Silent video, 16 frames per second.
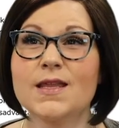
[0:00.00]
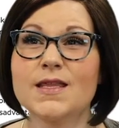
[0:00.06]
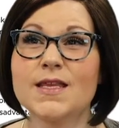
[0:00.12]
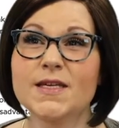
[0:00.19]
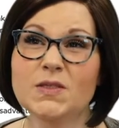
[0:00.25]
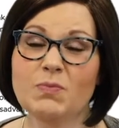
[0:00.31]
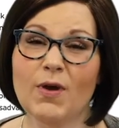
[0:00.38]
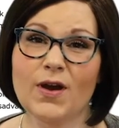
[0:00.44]

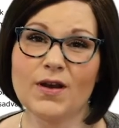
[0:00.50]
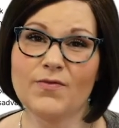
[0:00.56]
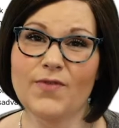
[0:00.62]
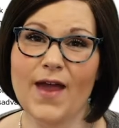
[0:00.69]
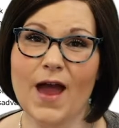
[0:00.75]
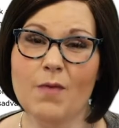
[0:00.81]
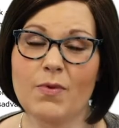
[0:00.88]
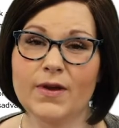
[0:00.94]
This part of the
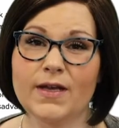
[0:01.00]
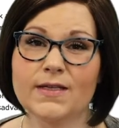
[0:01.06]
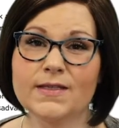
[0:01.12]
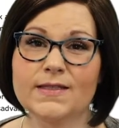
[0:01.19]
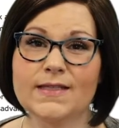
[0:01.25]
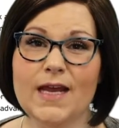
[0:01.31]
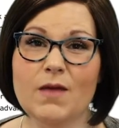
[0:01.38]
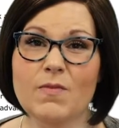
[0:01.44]
applicant
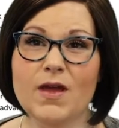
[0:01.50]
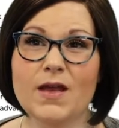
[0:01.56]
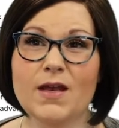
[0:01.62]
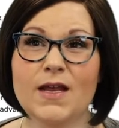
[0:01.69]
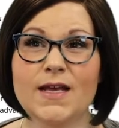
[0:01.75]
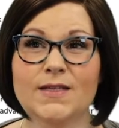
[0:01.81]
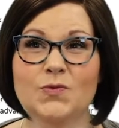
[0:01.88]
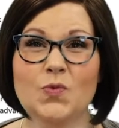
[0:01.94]

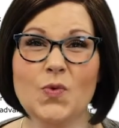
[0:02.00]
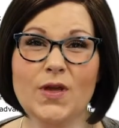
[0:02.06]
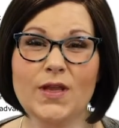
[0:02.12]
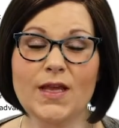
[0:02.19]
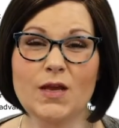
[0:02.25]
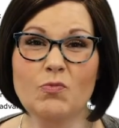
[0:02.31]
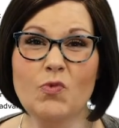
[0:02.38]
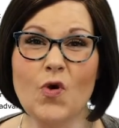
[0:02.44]
statement is
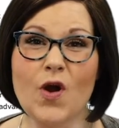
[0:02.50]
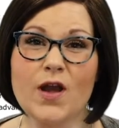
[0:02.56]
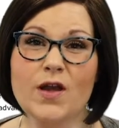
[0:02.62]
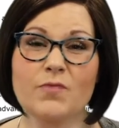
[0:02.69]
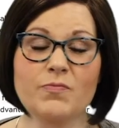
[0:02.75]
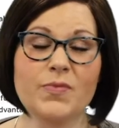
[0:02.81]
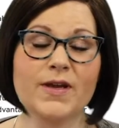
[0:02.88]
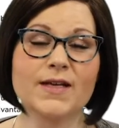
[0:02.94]
really
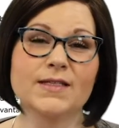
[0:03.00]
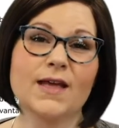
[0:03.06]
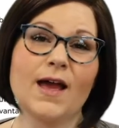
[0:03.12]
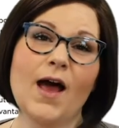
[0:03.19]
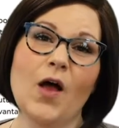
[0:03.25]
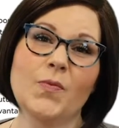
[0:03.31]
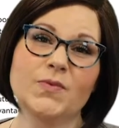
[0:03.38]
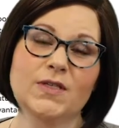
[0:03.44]
important because it
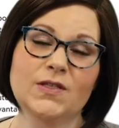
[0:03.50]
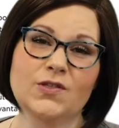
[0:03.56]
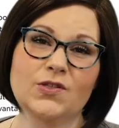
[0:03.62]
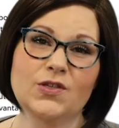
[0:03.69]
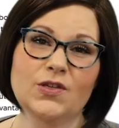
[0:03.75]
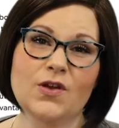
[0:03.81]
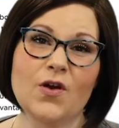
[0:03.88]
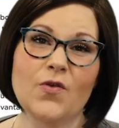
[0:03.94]
helps us
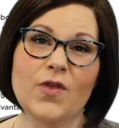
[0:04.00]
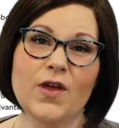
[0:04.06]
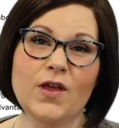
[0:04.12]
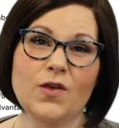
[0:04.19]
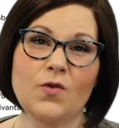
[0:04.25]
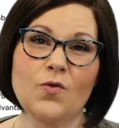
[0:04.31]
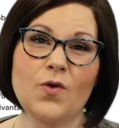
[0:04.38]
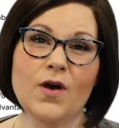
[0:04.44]
to know that
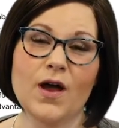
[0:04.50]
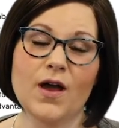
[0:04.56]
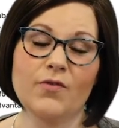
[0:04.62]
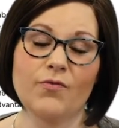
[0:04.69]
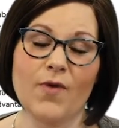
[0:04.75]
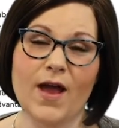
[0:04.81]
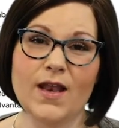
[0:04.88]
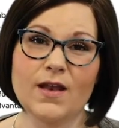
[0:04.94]
you
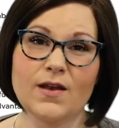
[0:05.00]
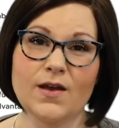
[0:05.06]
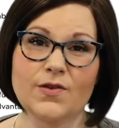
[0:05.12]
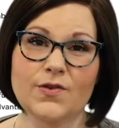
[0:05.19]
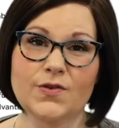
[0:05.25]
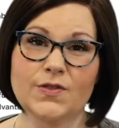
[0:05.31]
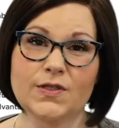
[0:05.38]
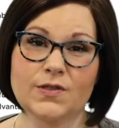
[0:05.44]
have read and
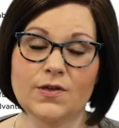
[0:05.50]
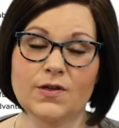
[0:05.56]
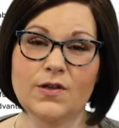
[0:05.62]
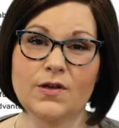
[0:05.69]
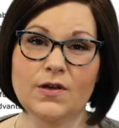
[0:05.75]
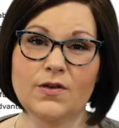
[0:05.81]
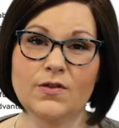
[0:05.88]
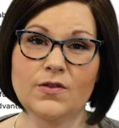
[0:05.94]

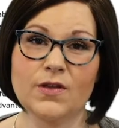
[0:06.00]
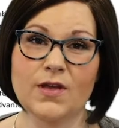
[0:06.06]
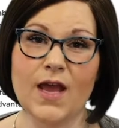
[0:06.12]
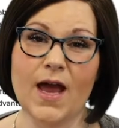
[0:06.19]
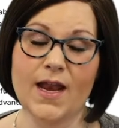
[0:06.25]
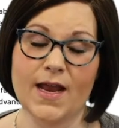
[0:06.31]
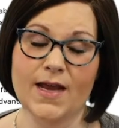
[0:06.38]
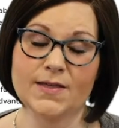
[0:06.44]
understood the
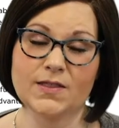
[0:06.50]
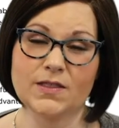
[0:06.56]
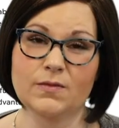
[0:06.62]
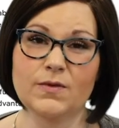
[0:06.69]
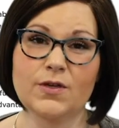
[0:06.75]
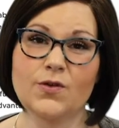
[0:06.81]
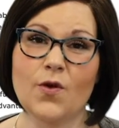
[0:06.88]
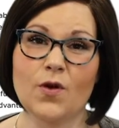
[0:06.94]

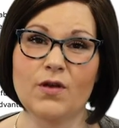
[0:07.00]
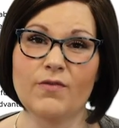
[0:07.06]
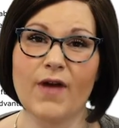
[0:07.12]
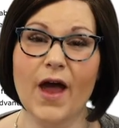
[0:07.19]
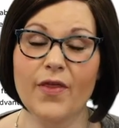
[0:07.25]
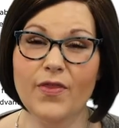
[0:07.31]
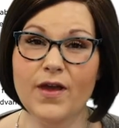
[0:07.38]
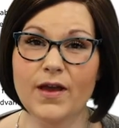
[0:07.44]
NASW Code of
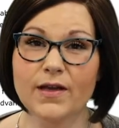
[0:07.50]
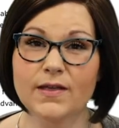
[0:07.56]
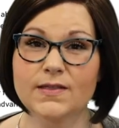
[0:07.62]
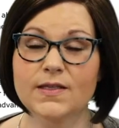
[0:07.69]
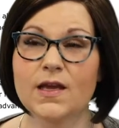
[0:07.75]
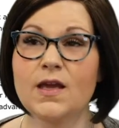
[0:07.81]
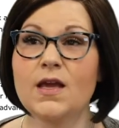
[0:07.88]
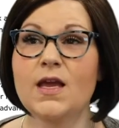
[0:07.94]
Ethics